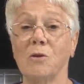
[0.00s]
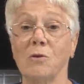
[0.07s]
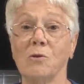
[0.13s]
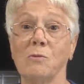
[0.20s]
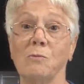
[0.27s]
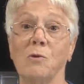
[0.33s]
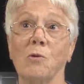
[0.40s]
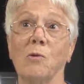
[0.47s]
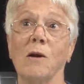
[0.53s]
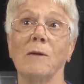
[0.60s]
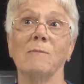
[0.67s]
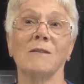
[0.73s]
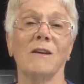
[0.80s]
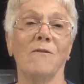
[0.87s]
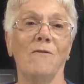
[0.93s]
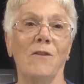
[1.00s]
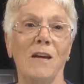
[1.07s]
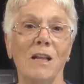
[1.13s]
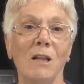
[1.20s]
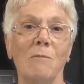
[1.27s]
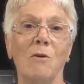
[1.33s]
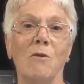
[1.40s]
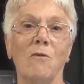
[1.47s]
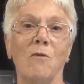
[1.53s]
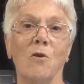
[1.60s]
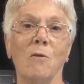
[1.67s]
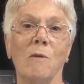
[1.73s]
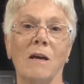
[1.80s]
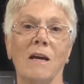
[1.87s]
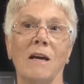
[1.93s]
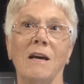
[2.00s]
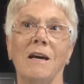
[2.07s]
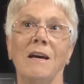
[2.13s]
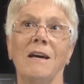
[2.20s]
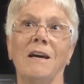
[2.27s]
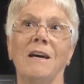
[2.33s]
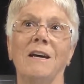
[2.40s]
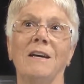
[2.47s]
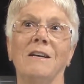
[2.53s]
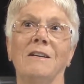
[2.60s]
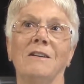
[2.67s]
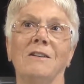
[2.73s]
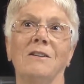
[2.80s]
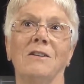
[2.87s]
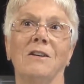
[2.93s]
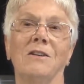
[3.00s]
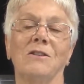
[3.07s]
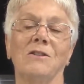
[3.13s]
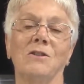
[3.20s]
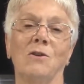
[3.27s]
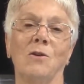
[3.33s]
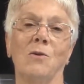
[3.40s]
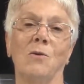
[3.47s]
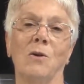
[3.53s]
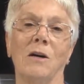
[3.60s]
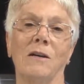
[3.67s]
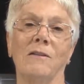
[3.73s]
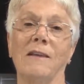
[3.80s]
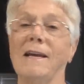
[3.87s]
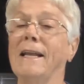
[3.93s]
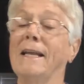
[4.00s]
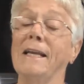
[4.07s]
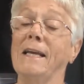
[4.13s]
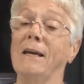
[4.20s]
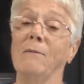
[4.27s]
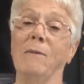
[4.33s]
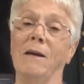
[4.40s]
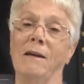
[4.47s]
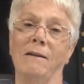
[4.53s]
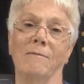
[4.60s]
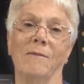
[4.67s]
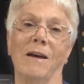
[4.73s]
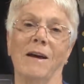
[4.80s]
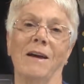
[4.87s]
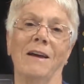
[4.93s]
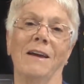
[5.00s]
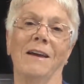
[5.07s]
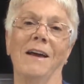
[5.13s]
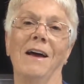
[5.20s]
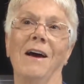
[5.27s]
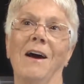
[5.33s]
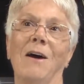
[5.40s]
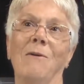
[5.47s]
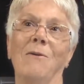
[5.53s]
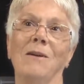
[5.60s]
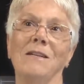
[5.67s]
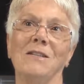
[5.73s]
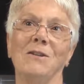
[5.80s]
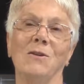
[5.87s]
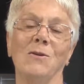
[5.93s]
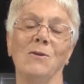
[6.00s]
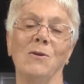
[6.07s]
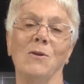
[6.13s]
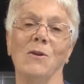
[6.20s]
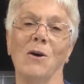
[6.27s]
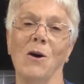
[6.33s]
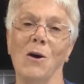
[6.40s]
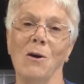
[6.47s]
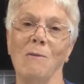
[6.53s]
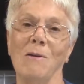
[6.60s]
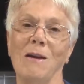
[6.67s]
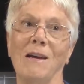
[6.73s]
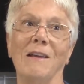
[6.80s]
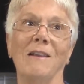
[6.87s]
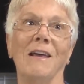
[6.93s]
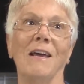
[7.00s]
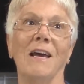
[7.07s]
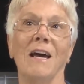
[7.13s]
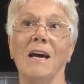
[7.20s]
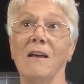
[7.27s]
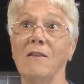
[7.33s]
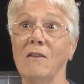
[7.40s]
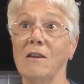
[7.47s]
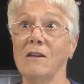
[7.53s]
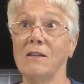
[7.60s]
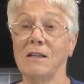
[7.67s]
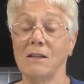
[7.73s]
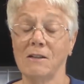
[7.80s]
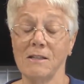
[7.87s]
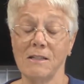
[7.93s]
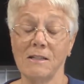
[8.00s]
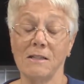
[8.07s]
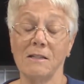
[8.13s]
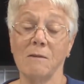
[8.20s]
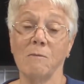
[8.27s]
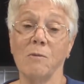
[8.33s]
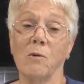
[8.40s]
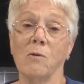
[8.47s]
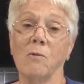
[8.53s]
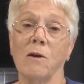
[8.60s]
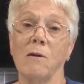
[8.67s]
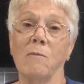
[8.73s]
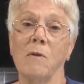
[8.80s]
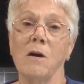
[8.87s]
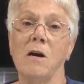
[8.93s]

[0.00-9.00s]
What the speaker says: programs available for me. So they didn't get me. I went to the Army, and they had the dental assistant program